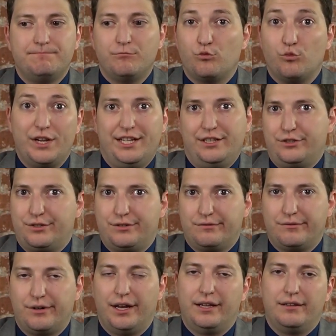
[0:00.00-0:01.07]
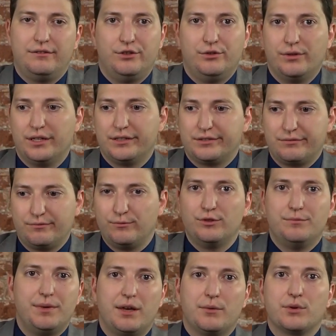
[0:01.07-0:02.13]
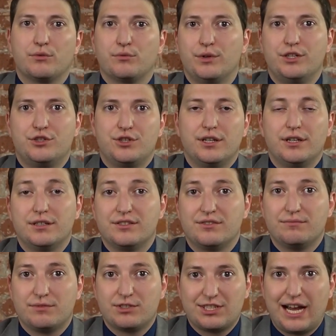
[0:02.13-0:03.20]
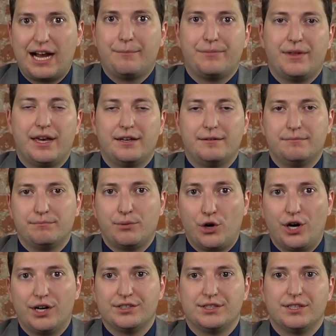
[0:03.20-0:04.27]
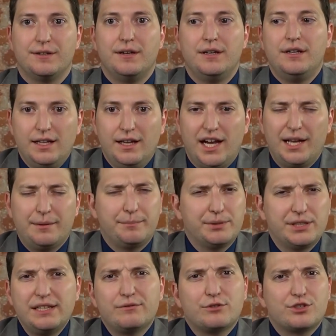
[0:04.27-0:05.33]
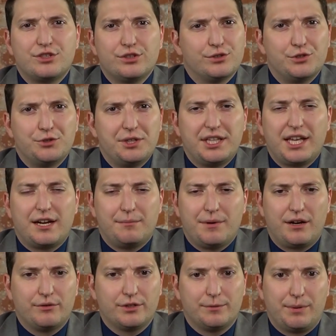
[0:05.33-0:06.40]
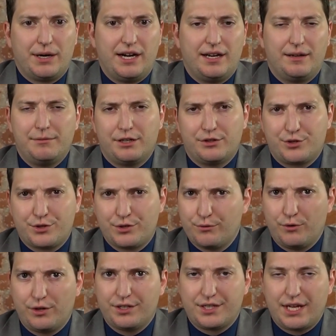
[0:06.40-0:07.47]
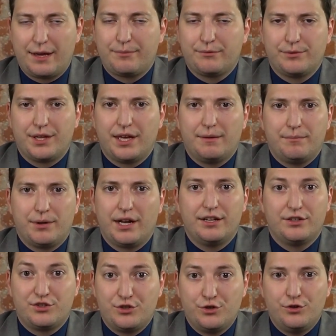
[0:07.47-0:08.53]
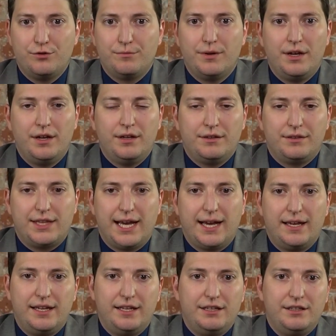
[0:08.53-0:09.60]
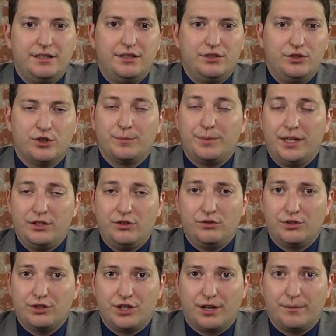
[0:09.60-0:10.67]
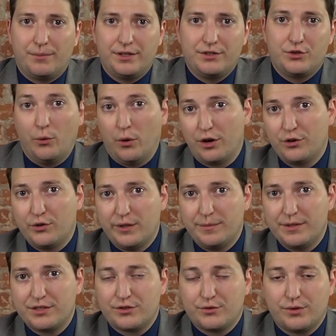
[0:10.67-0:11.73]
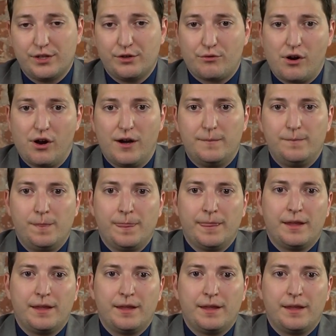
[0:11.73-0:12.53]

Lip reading: reach, right? The U.S. wouldn't be able to reach in and stop that and pause it. I believe they're still doing that. I'm not sure what has happened with that, but I assume that any European Union companies who are doing business with Iran